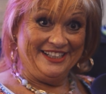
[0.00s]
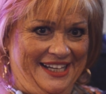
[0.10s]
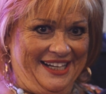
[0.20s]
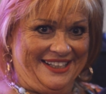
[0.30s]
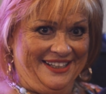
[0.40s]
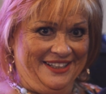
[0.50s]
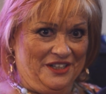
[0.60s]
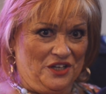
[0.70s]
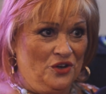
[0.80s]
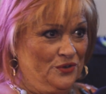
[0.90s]
Like,
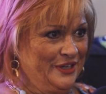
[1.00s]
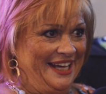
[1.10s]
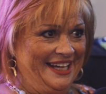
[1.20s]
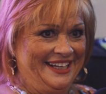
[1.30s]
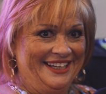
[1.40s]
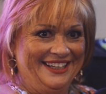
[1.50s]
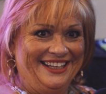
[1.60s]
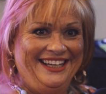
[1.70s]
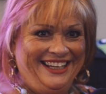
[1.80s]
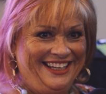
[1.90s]
okay,
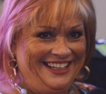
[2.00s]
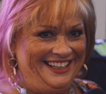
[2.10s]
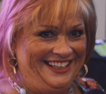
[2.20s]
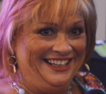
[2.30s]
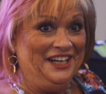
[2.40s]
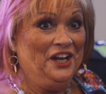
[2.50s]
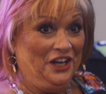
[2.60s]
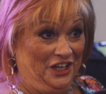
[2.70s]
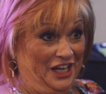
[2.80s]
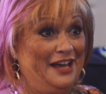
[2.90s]

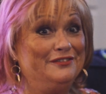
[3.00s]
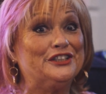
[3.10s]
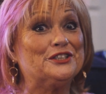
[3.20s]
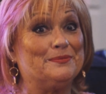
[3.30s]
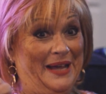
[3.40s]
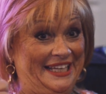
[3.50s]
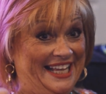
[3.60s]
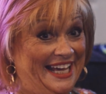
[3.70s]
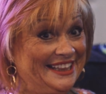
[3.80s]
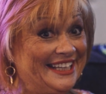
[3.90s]
love just made
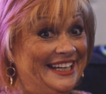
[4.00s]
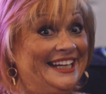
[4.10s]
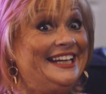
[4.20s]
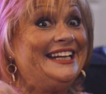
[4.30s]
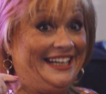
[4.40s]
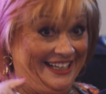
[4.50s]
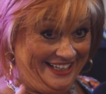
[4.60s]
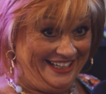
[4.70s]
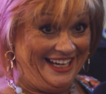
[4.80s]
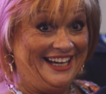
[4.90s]
that thing
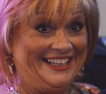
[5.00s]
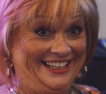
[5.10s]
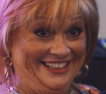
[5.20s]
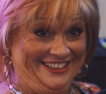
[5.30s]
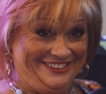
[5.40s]
get out of here.